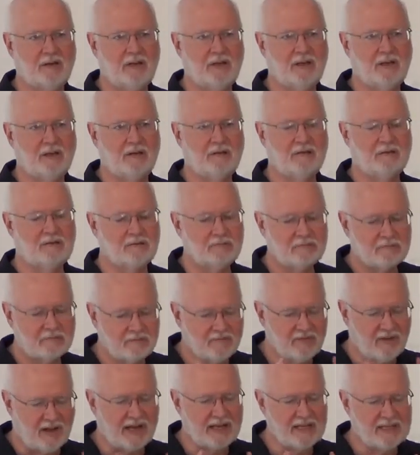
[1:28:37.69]
You know,
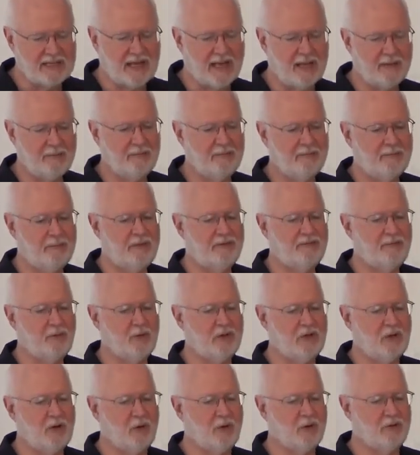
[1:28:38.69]
find time
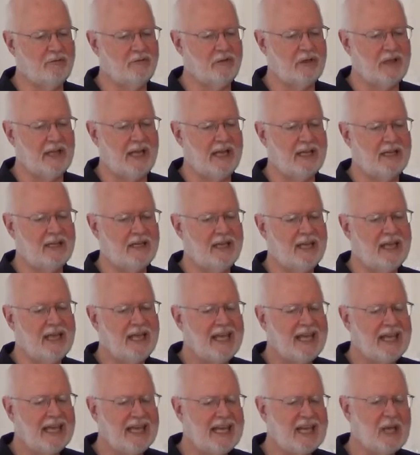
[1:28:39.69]
before the Lord.
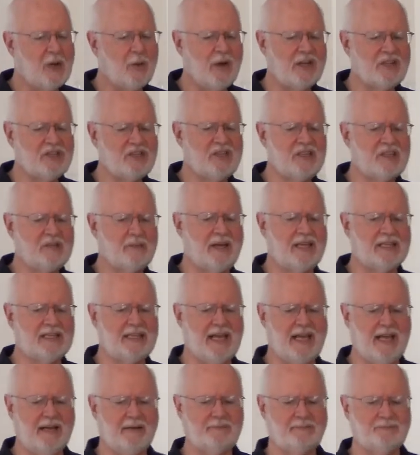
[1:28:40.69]
Any questions about
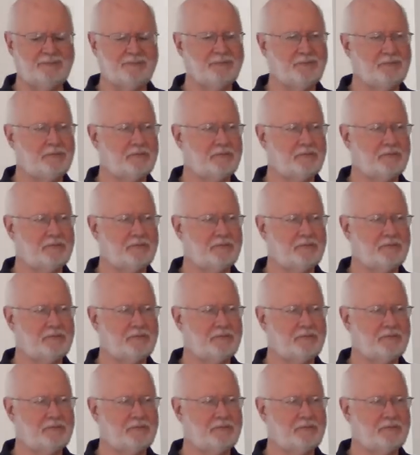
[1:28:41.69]
that?